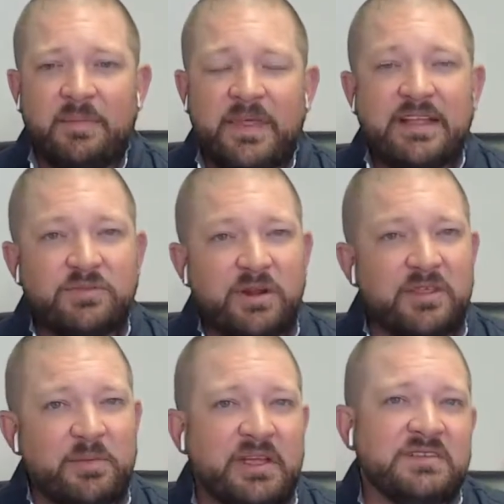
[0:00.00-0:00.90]
That's one of the
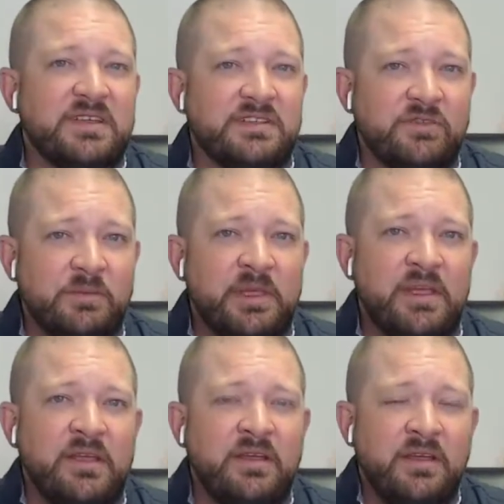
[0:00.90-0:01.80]
biggest things for
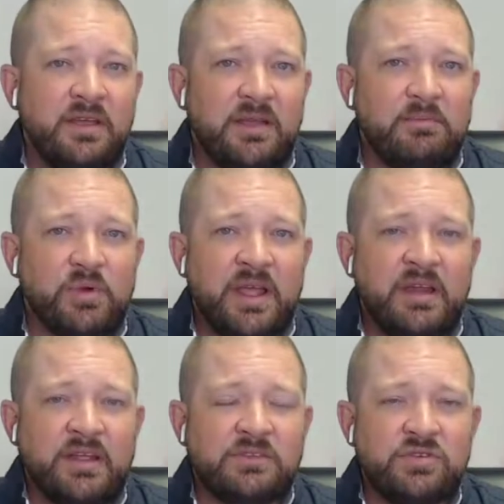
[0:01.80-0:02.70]
me in
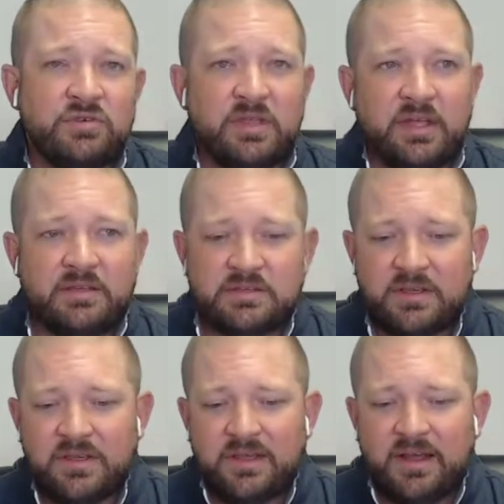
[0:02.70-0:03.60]
branding. Two things.
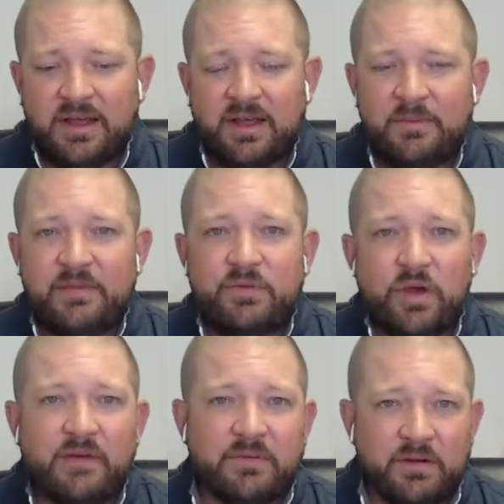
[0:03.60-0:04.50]
If you
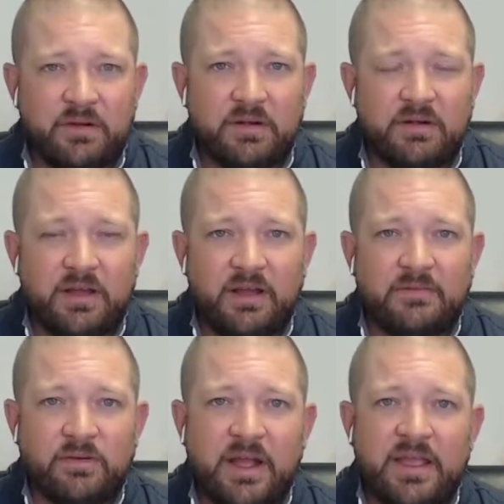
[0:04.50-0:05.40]
offer a
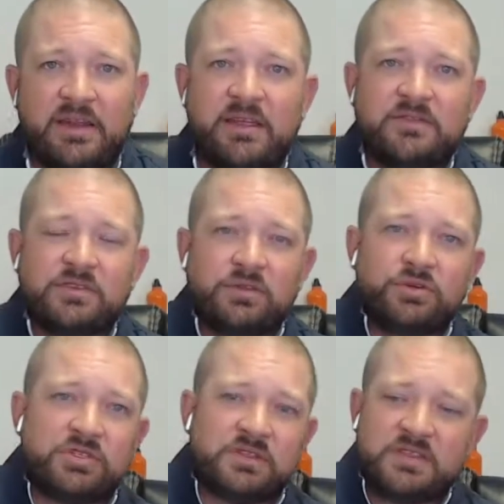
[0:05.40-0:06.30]
variety of
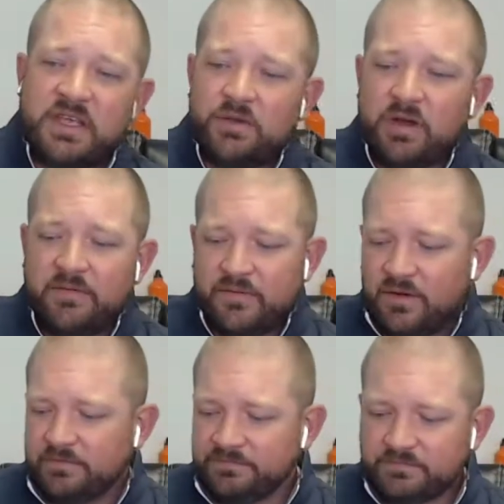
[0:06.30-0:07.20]
solutions, say you
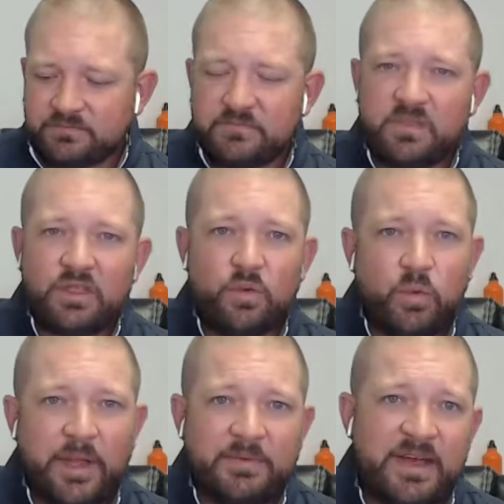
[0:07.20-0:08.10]
offer
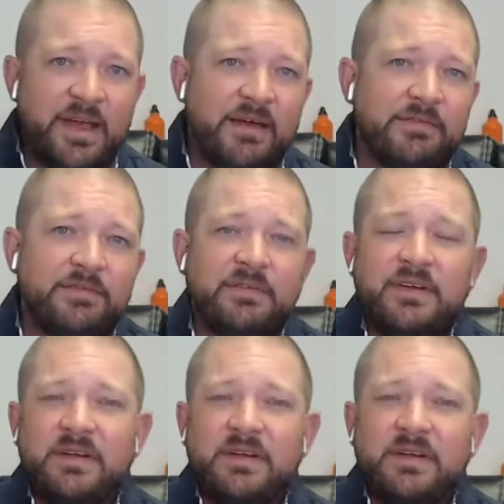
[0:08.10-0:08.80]
web dev,